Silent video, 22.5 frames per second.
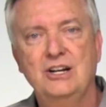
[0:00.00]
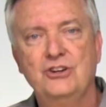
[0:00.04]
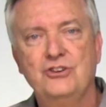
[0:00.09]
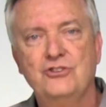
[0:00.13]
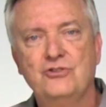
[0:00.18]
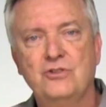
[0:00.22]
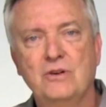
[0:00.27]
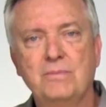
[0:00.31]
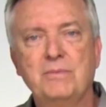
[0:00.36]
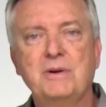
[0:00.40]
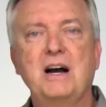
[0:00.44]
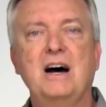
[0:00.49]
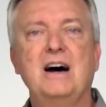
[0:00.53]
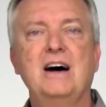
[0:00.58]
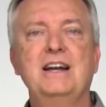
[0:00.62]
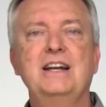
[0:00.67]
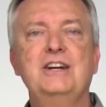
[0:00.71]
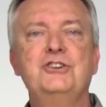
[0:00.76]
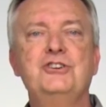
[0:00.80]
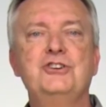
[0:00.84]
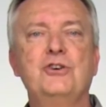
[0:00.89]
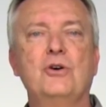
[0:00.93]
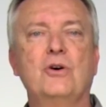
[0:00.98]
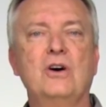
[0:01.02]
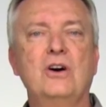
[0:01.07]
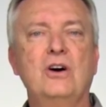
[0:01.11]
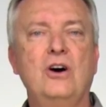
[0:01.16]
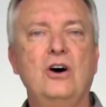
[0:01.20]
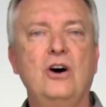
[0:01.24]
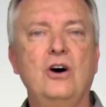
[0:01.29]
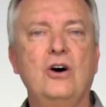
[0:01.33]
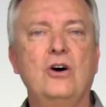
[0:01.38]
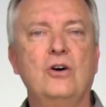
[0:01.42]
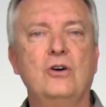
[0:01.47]
TRIPCON is your
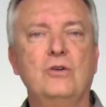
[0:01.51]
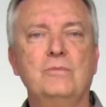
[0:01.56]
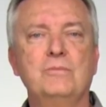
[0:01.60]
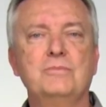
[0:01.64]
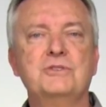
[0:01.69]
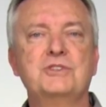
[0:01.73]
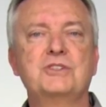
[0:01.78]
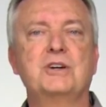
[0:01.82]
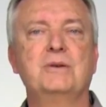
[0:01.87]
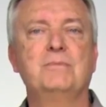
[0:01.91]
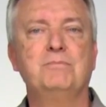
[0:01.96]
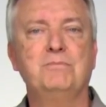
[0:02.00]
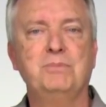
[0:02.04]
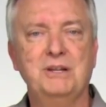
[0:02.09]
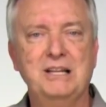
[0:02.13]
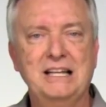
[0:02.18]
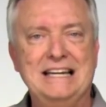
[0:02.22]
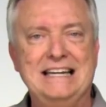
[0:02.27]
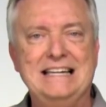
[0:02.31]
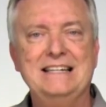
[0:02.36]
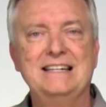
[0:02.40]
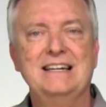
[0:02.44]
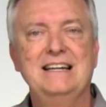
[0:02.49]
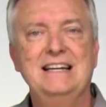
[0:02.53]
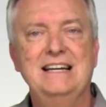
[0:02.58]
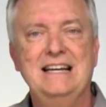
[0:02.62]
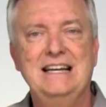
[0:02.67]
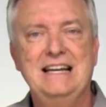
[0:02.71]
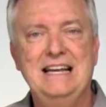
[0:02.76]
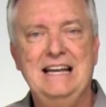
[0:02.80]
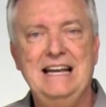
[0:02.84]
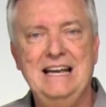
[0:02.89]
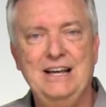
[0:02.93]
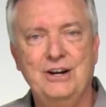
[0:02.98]
home's complete
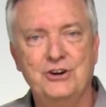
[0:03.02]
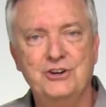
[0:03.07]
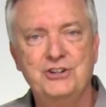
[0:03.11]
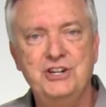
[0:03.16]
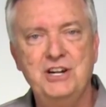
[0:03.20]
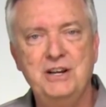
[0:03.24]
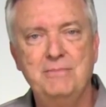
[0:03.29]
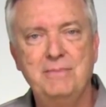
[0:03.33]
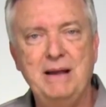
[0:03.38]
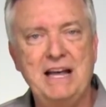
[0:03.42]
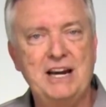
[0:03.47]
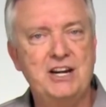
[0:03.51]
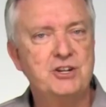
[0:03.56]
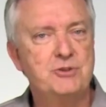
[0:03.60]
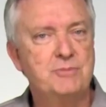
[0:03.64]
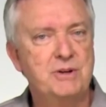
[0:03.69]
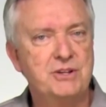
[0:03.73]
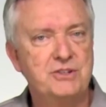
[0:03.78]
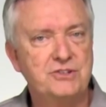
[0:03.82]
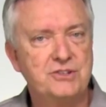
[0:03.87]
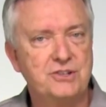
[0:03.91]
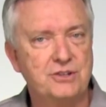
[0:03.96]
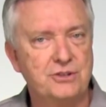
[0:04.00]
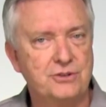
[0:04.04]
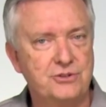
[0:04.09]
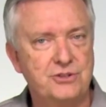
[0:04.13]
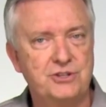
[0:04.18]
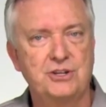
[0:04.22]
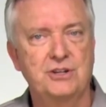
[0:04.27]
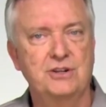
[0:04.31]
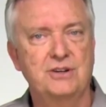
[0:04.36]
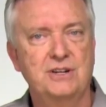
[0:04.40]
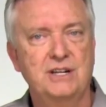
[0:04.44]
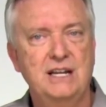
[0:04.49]
energy management
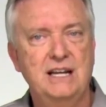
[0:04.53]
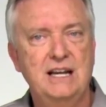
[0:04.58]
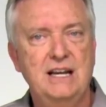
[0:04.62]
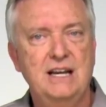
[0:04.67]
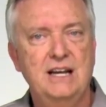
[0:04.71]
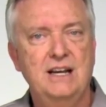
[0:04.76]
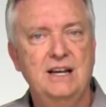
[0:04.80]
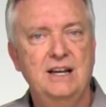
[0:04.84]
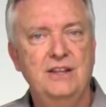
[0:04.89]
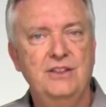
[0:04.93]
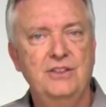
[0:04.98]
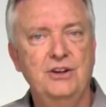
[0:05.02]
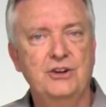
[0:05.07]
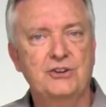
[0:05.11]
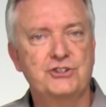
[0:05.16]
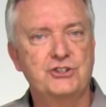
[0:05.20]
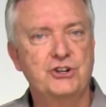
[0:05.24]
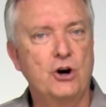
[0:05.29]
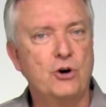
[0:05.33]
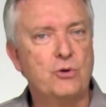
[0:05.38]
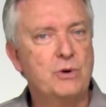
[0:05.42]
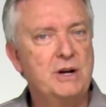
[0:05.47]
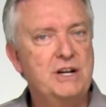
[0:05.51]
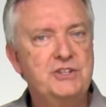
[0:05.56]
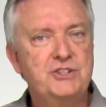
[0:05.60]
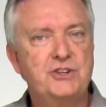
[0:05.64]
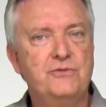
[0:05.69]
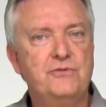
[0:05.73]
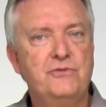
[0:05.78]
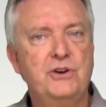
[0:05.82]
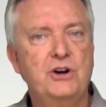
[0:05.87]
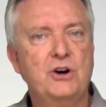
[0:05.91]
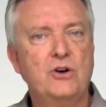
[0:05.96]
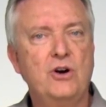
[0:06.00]
solution. There's no reason
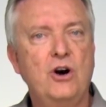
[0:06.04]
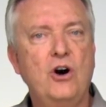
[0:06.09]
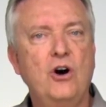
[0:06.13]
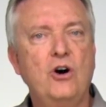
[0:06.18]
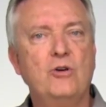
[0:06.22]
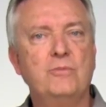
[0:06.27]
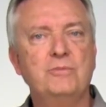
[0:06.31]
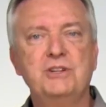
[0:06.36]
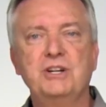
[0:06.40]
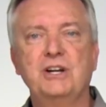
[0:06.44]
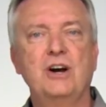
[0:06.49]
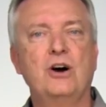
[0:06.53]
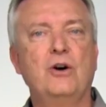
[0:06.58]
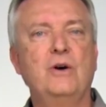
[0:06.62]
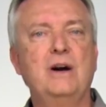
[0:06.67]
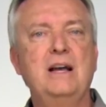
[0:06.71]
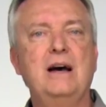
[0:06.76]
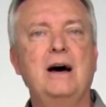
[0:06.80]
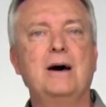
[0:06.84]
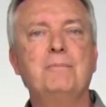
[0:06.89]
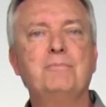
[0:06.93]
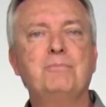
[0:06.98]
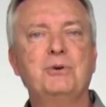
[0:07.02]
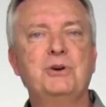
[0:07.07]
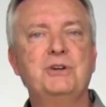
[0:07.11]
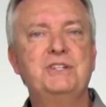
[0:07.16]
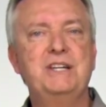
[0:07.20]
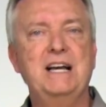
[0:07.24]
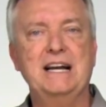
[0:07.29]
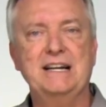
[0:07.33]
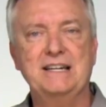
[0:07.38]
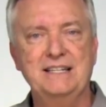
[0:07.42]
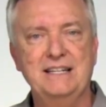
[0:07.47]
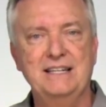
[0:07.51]
for your home to go
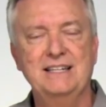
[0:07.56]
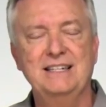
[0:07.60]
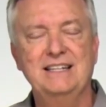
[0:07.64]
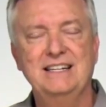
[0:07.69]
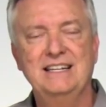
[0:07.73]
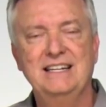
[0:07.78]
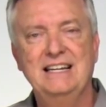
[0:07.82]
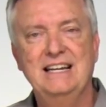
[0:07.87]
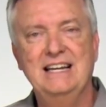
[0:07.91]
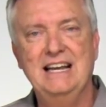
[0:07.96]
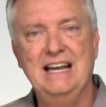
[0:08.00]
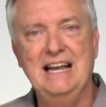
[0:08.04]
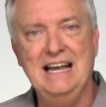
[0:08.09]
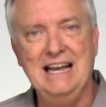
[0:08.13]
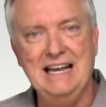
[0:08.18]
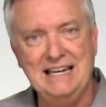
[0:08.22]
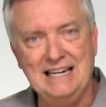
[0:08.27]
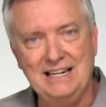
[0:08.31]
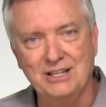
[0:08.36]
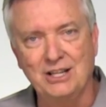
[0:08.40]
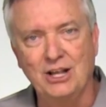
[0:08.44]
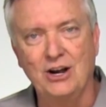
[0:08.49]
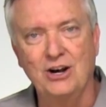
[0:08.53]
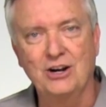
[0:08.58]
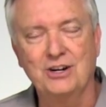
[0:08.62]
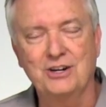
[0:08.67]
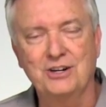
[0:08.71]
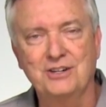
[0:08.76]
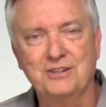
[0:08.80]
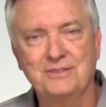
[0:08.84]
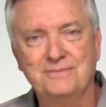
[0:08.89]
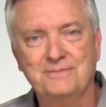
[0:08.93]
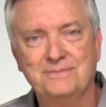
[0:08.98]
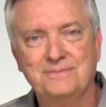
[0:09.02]
unprotected any longer.